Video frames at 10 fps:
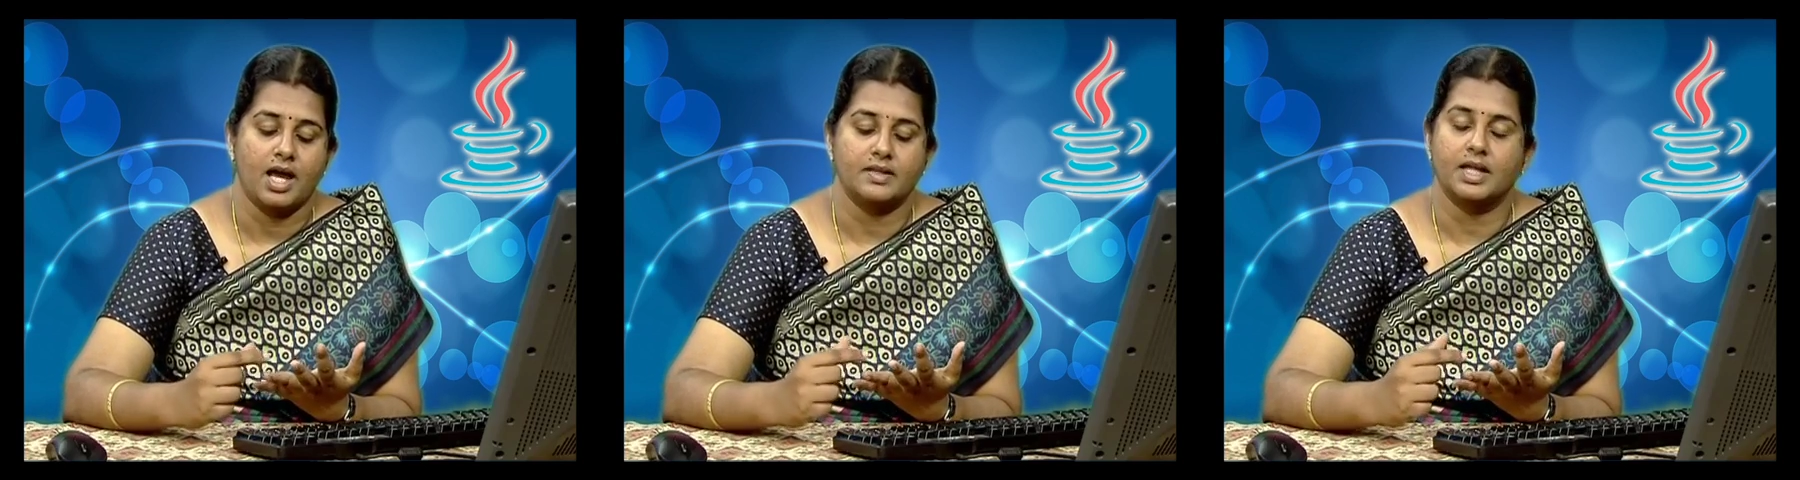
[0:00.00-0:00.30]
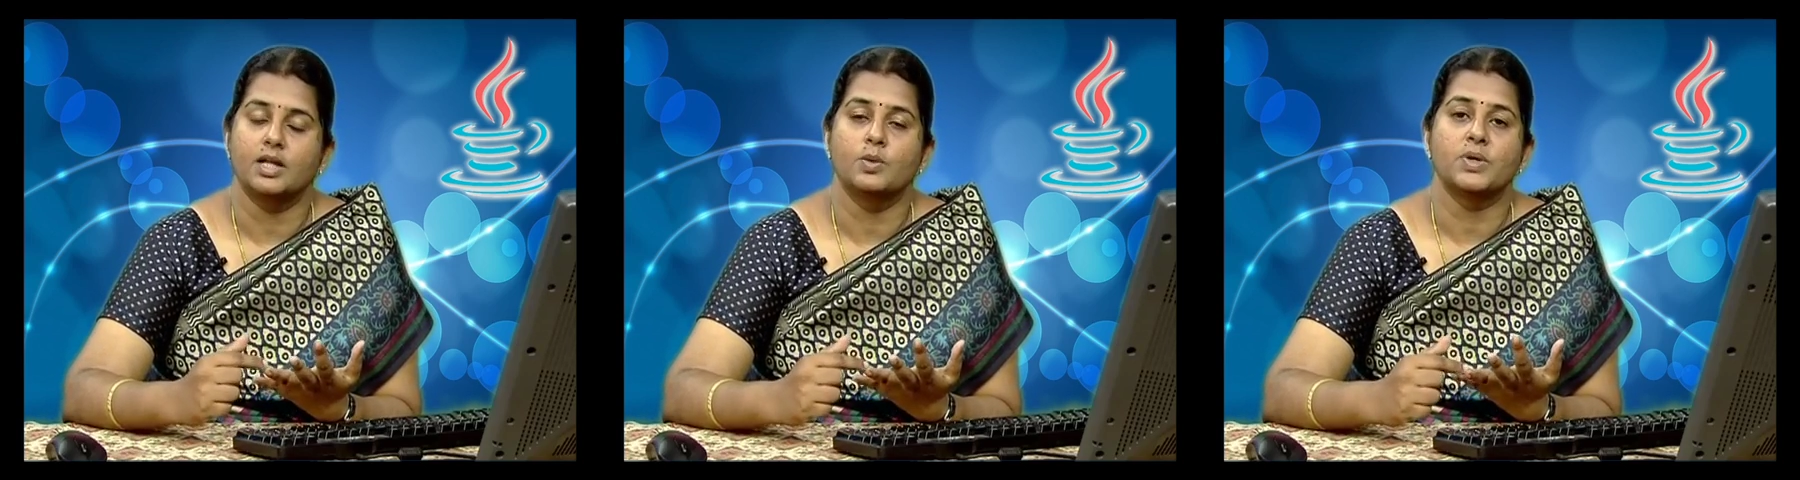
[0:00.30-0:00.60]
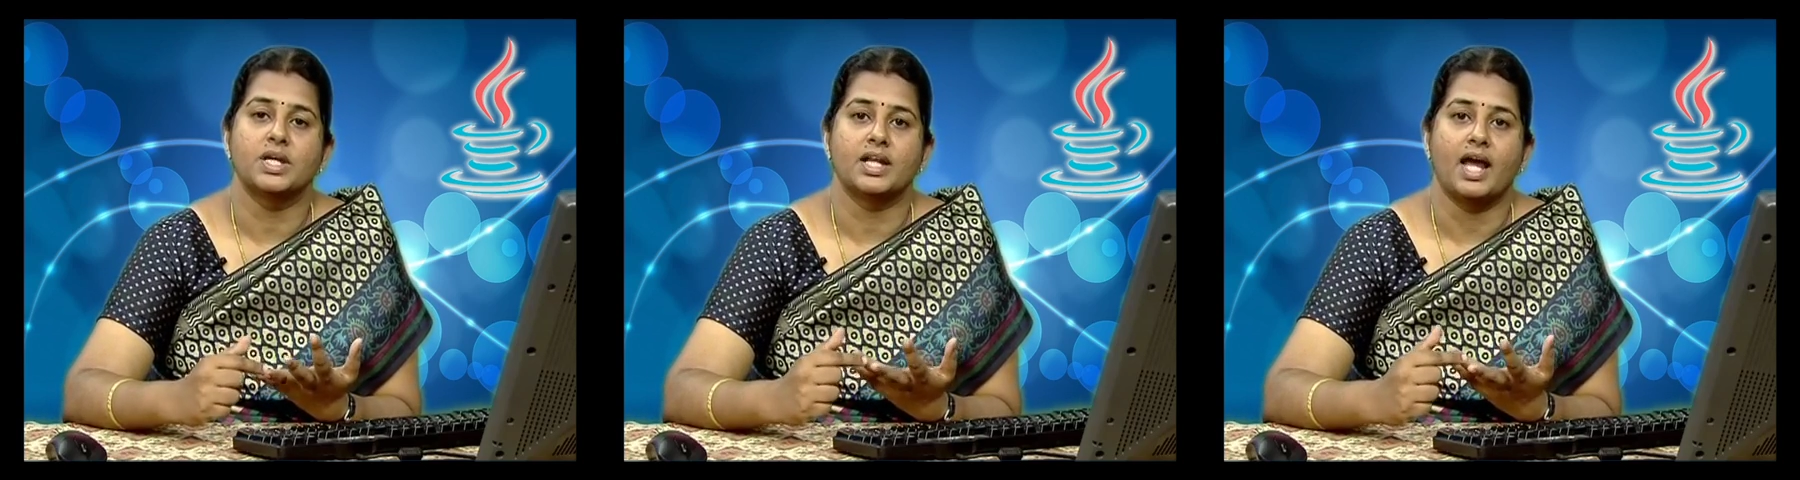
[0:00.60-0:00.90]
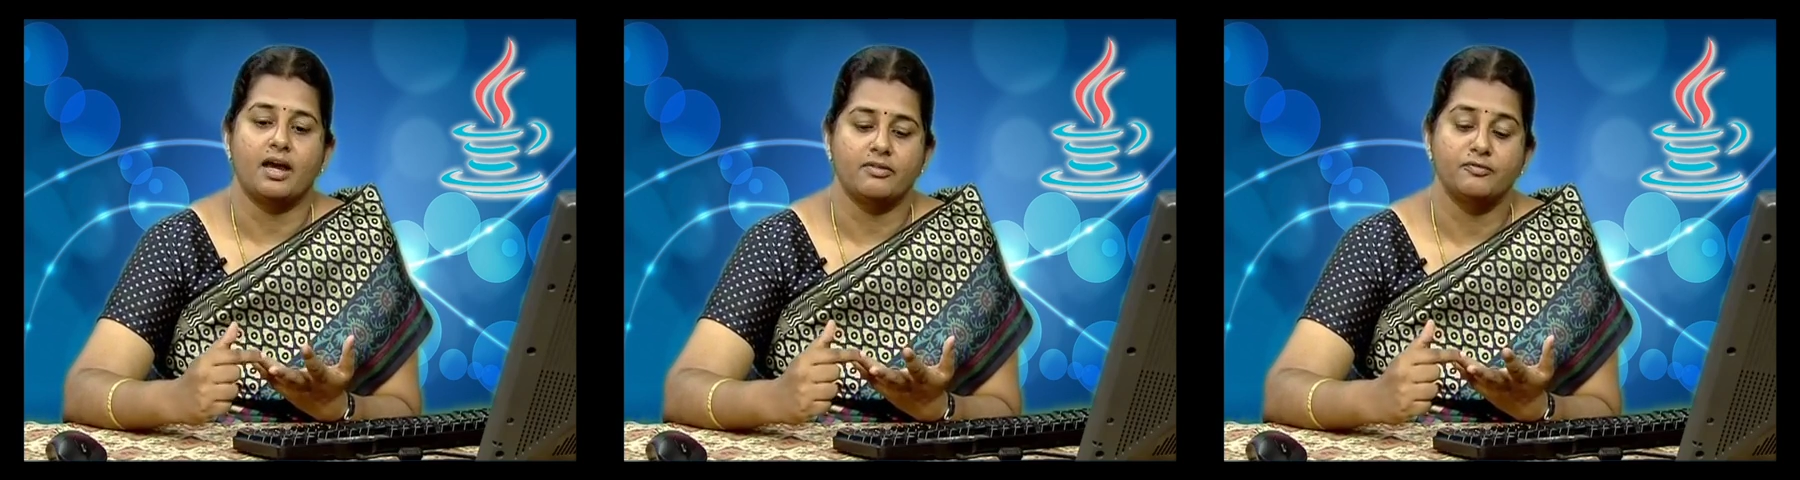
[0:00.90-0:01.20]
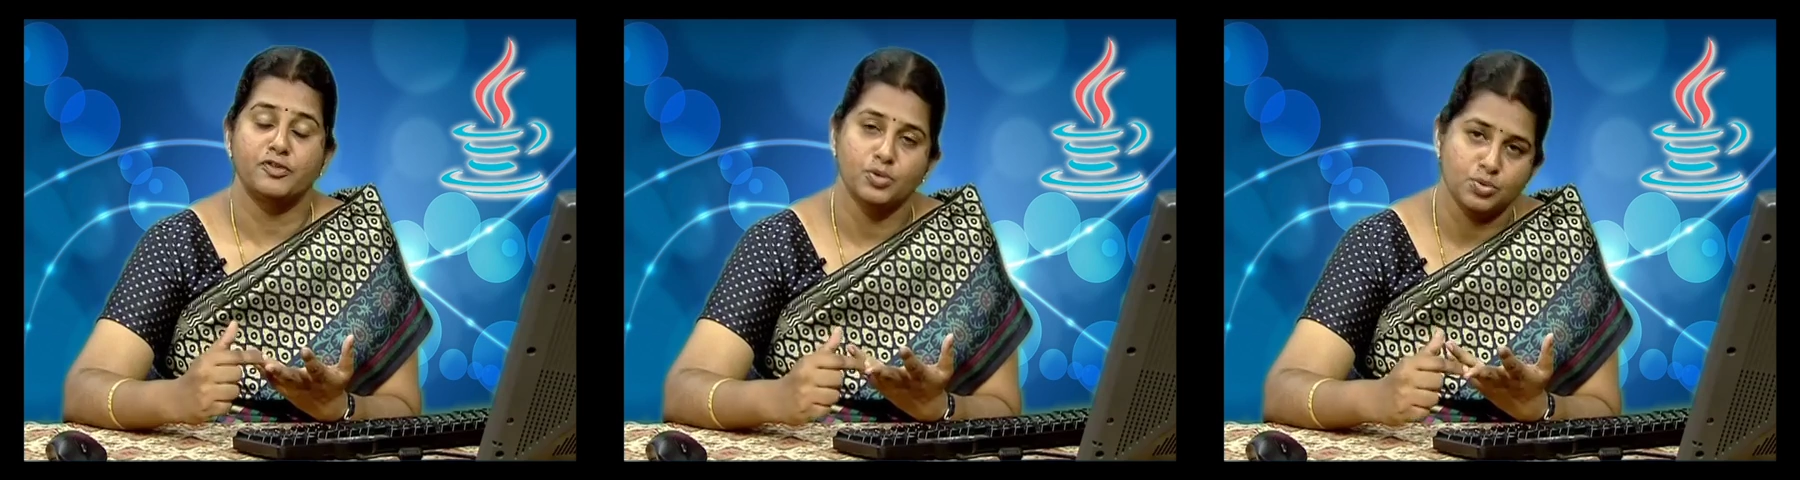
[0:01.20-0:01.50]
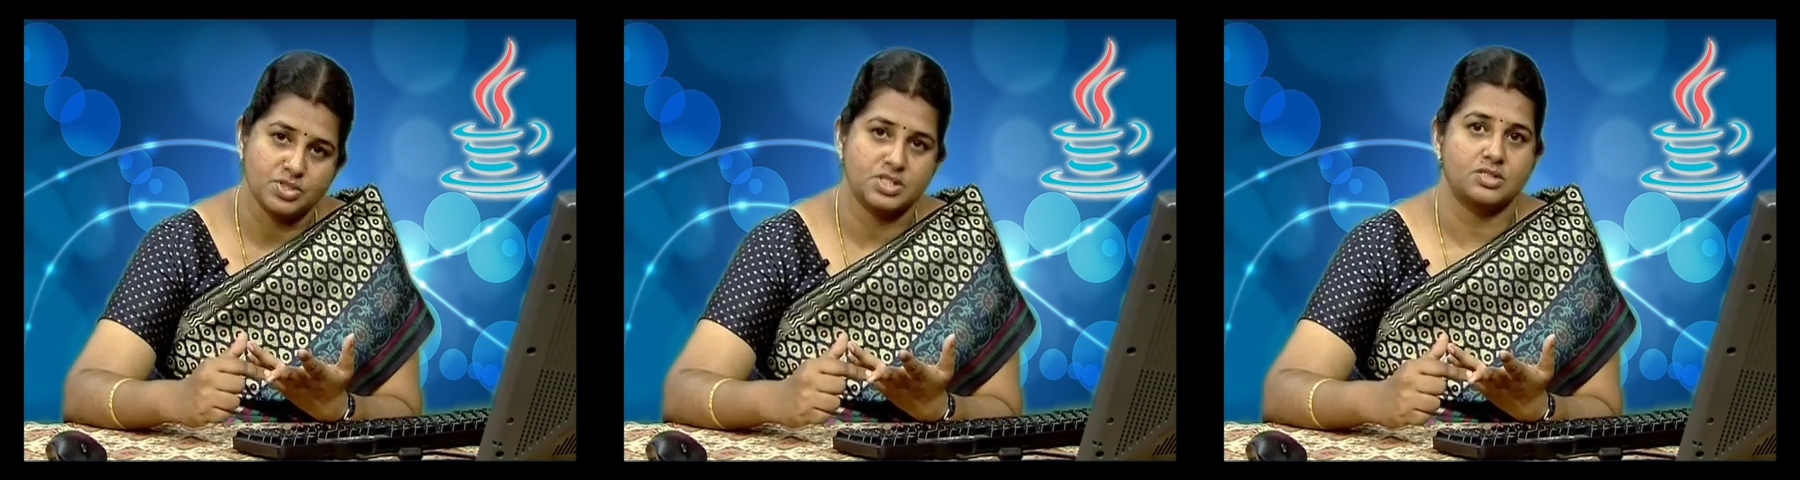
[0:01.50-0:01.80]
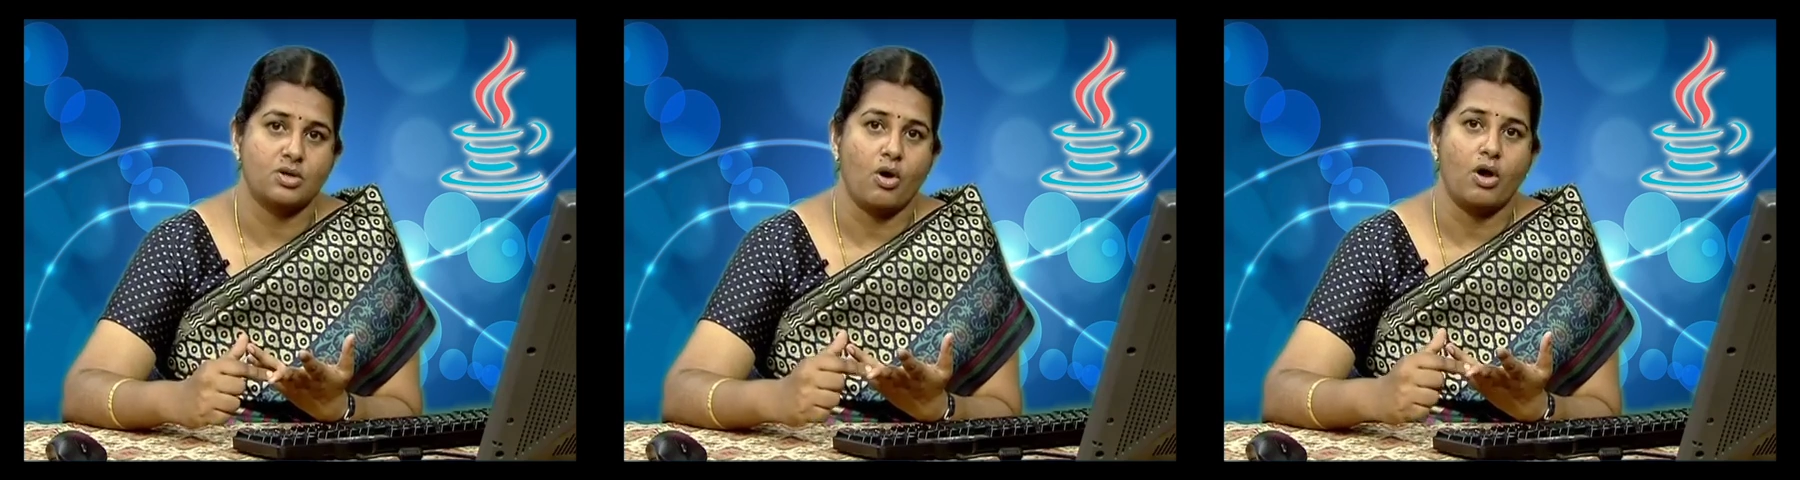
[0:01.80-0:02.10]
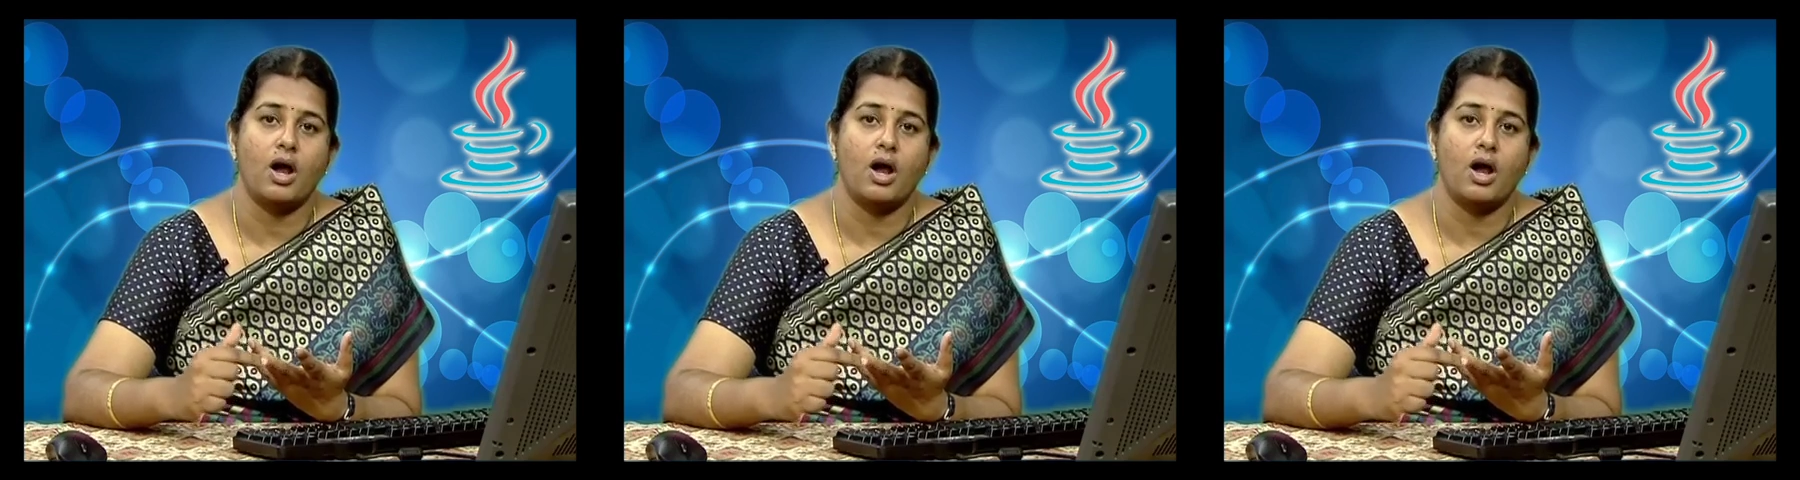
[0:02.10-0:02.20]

and then we can have views